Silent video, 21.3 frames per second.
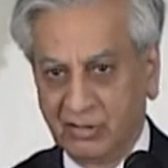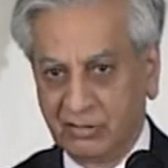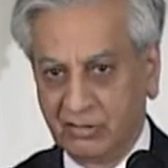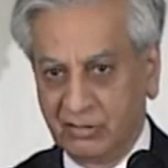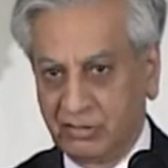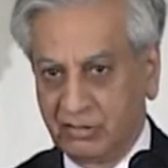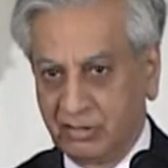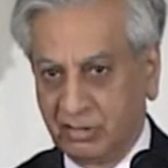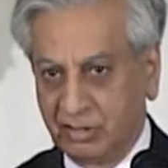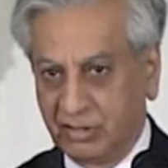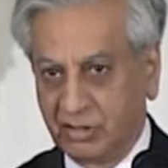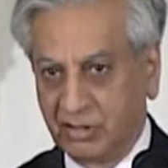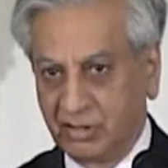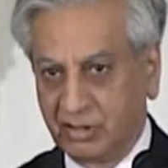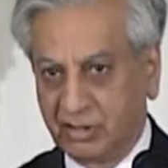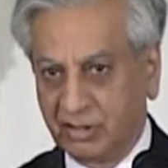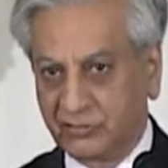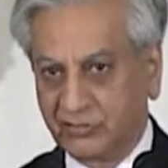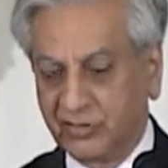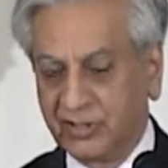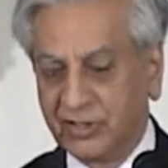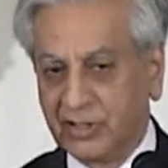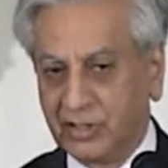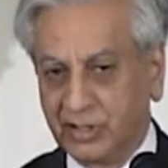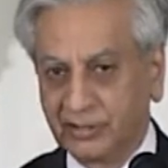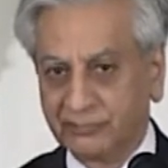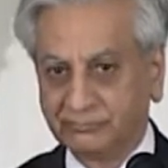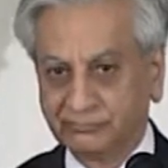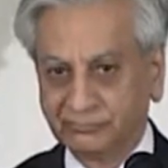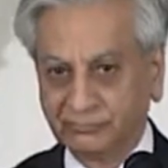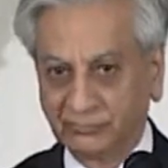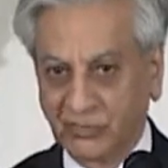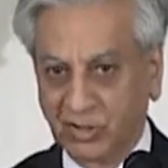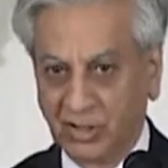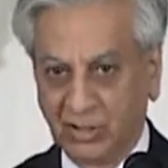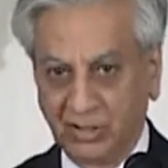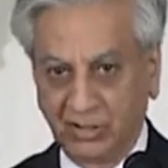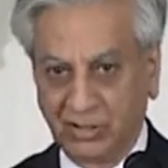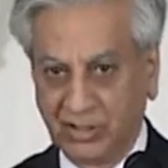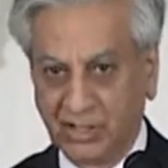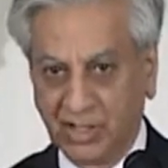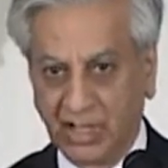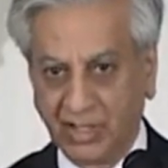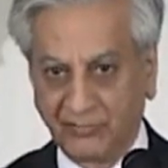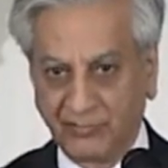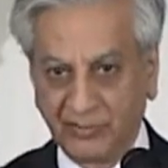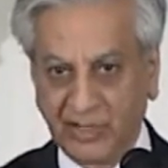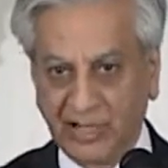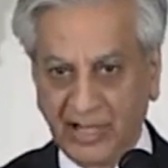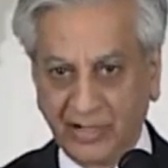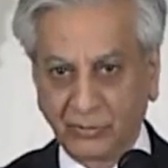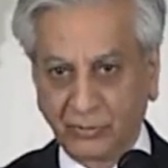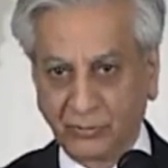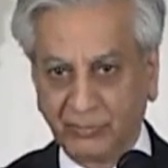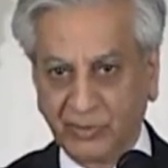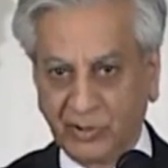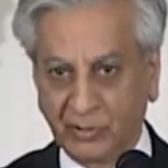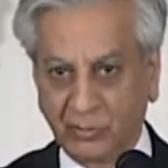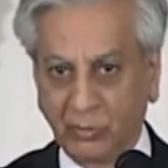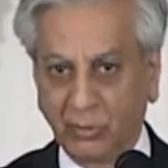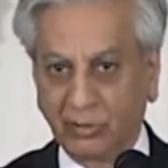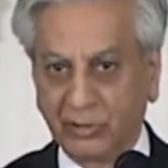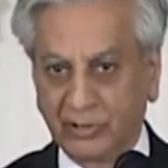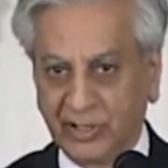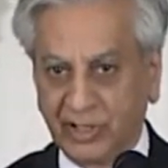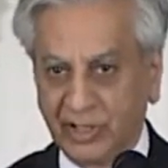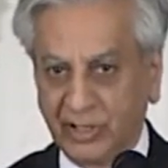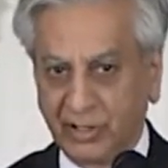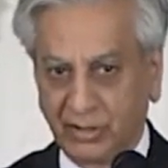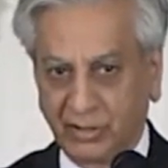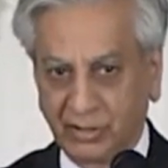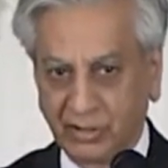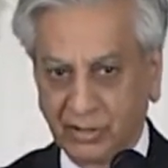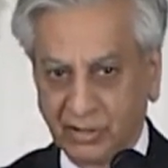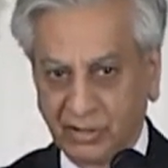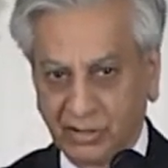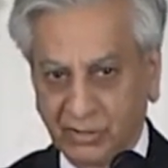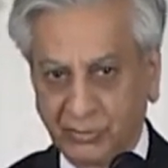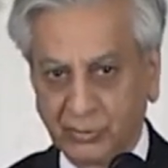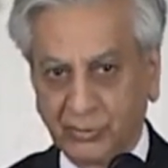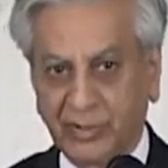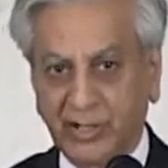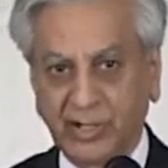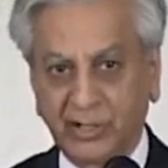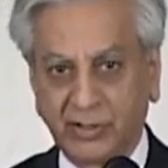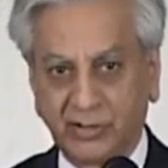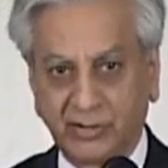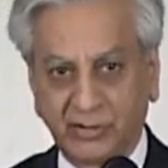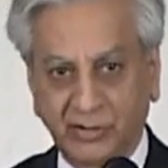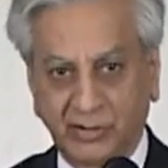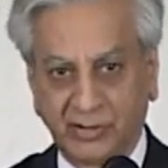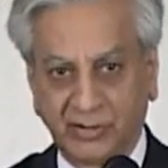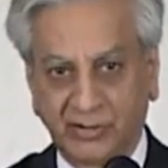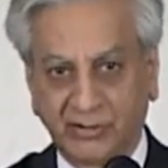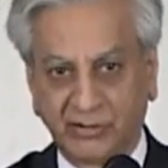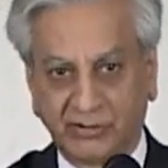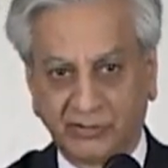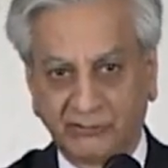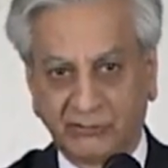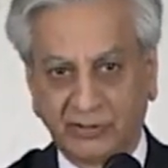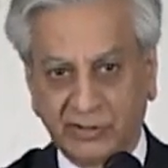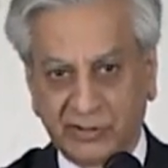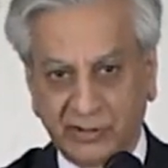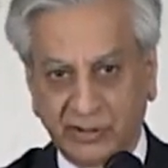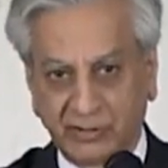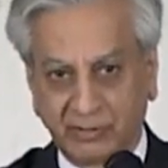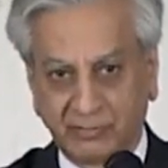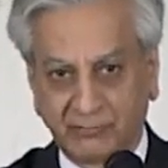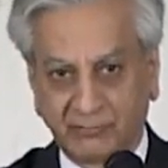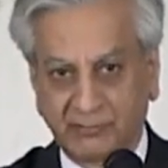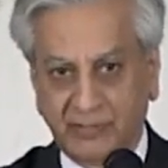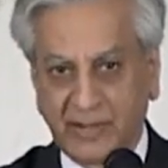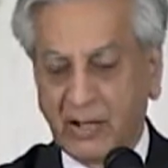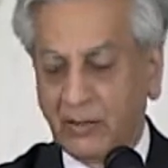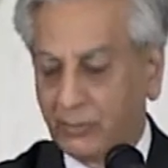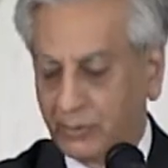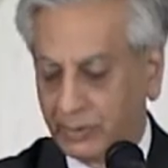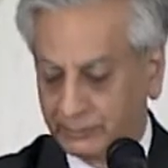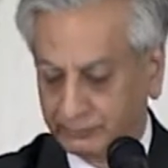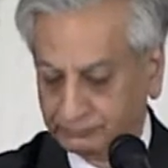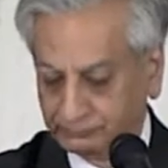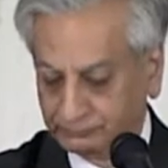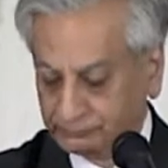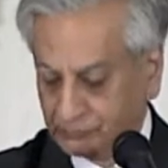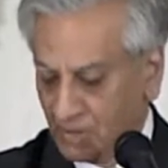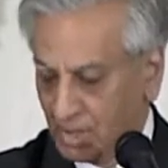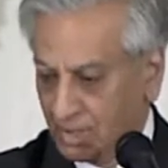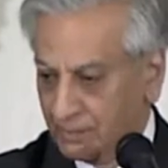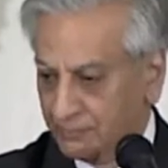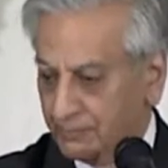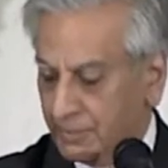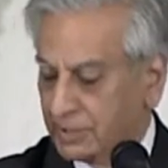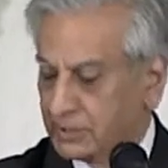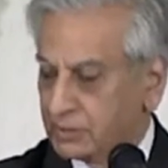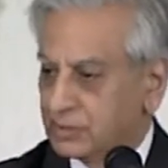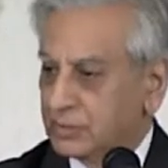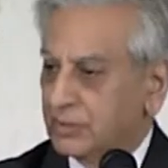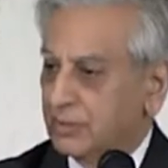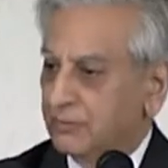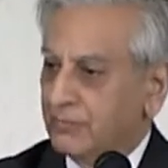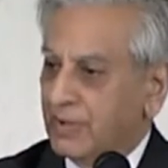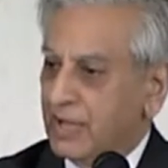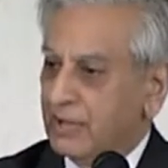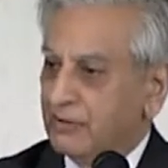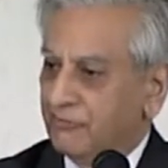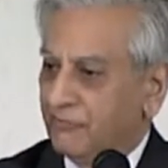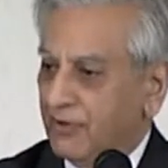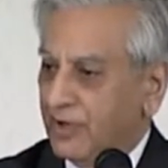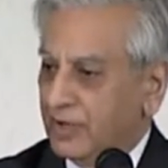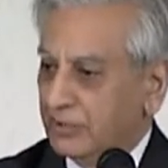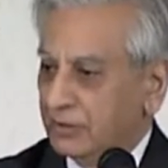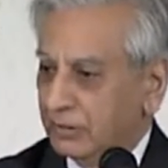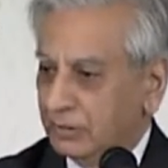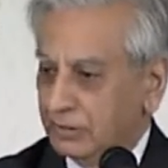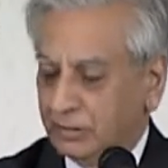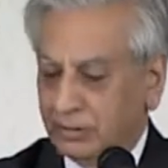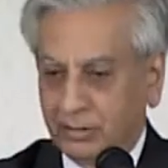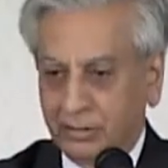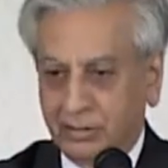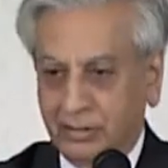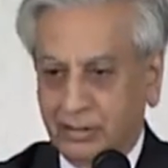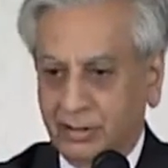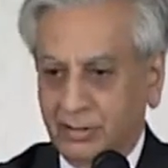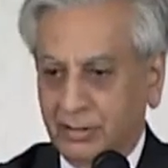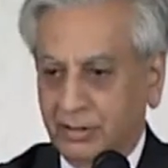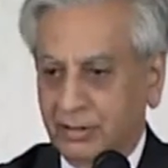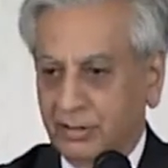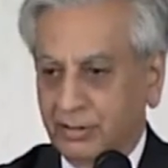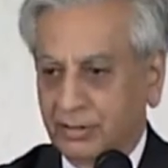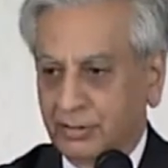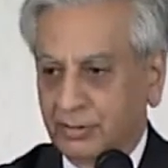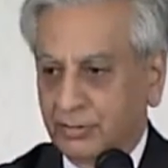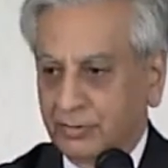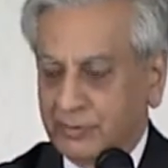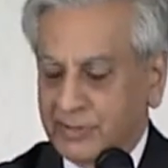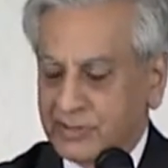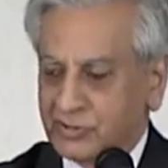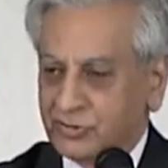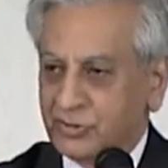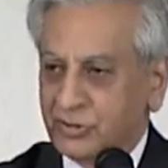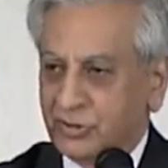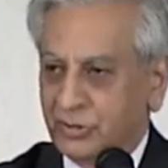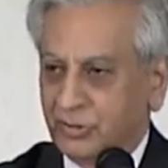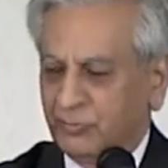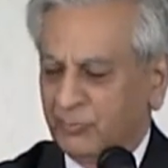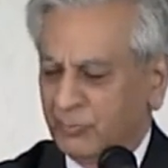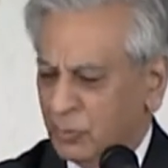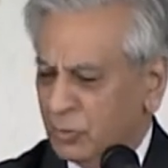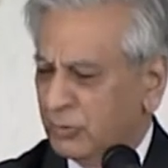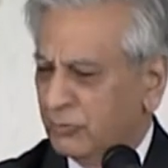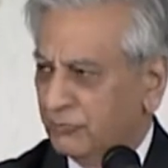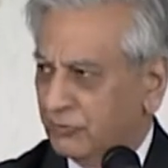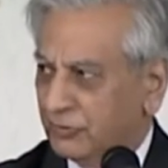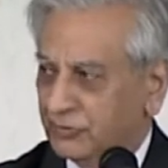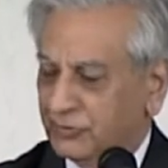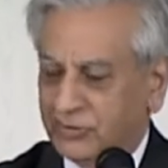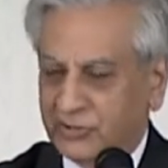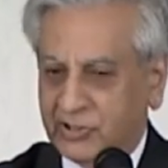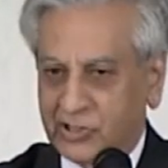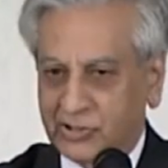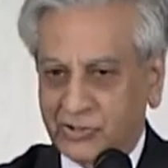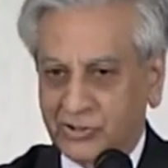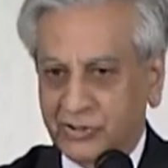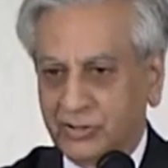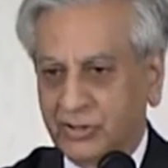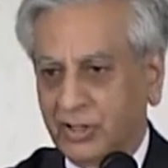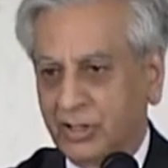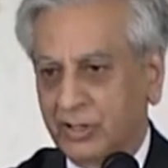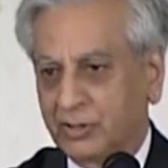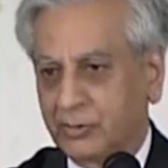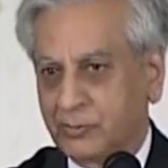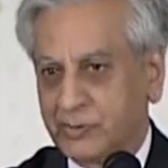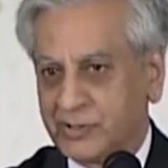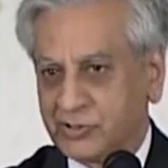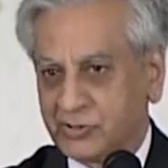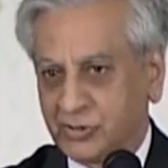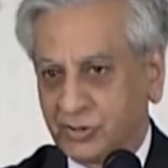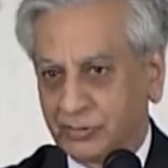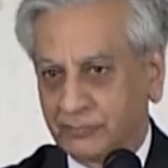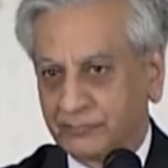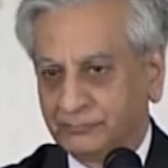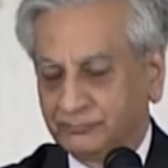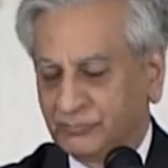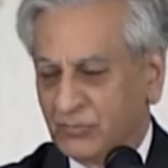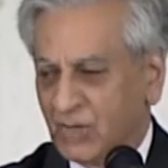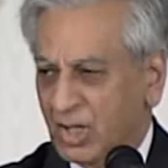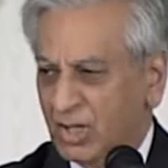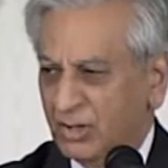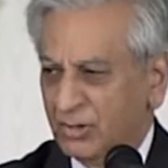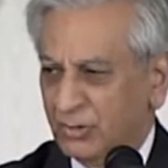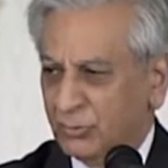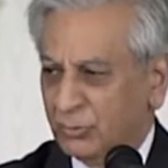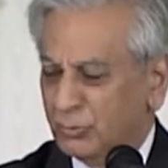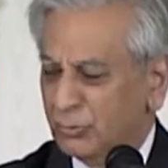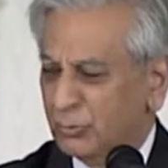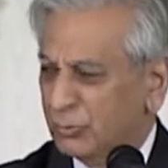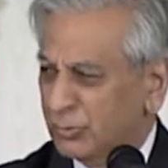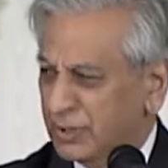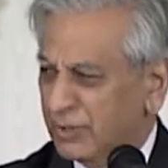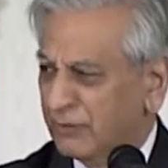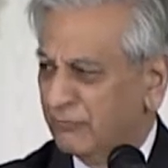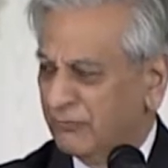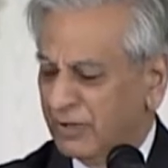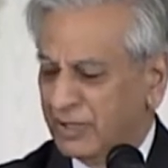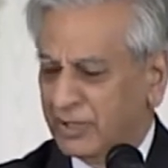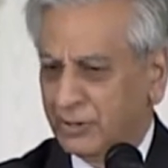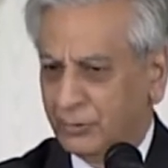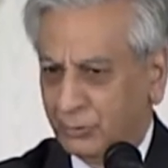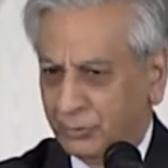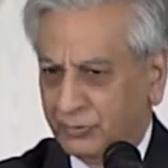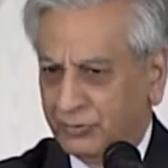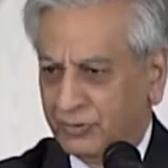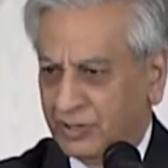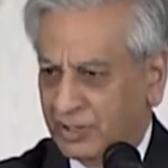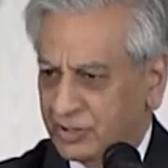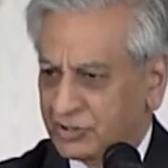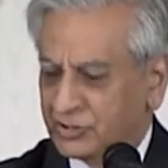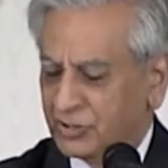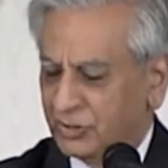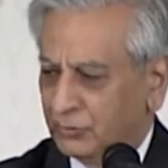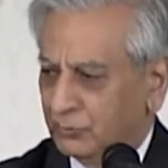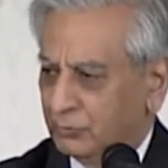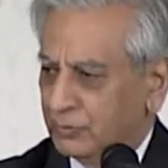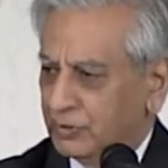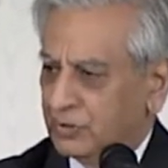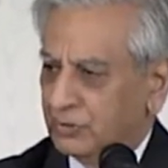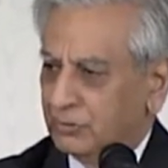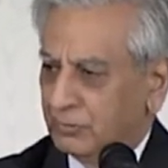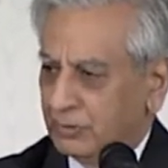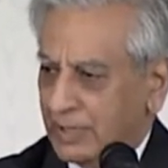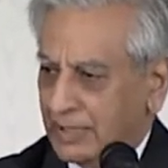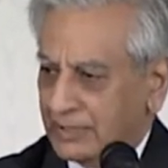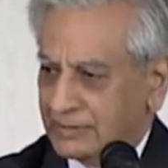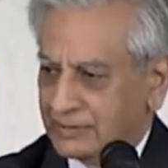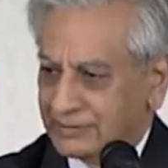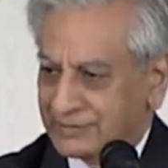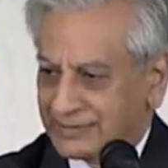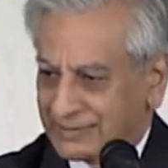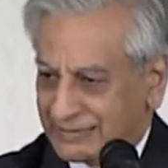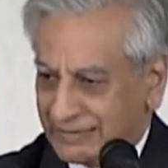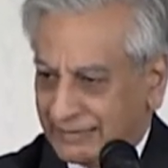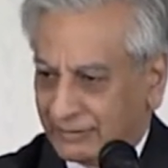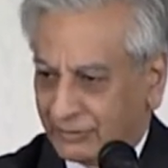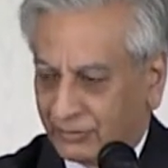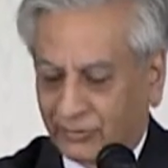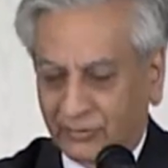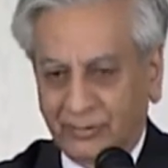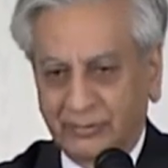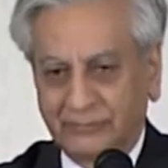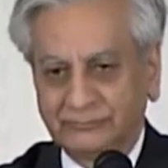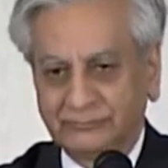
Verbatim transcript: in Katrina, uh, the army had to be called in to aid uh, civilian power. But my final uh, question is more of a suggestion than a question. You don't have very good relations with the United States,